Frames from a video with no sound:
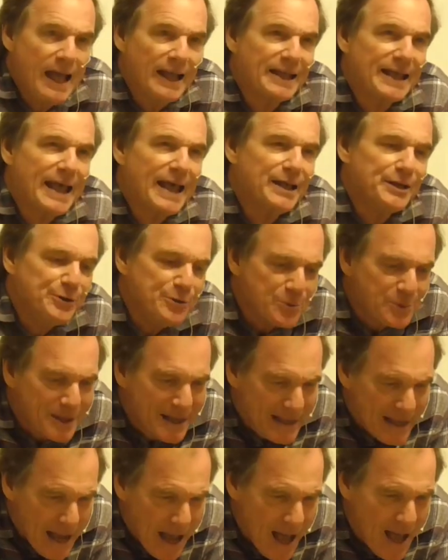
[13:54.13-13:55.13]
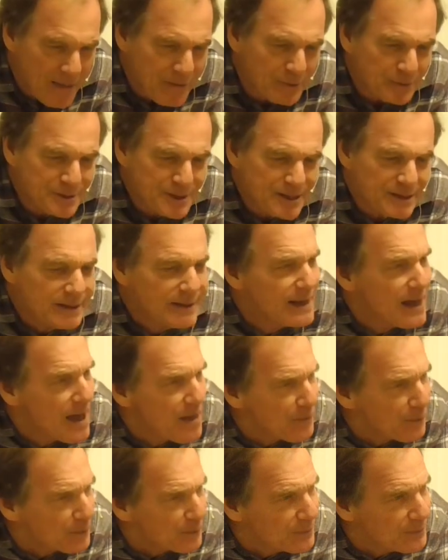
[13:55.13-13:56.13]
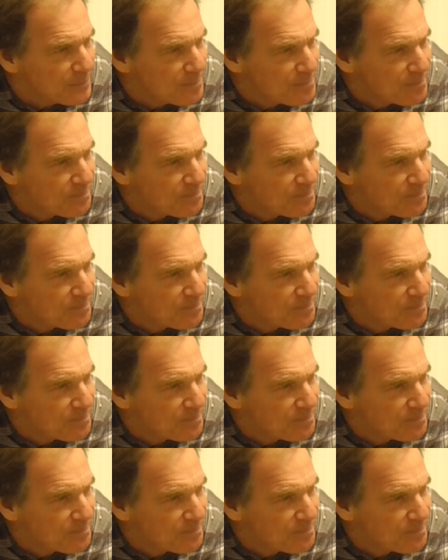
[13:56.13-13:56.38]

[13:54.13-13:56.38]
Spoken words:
can you gather together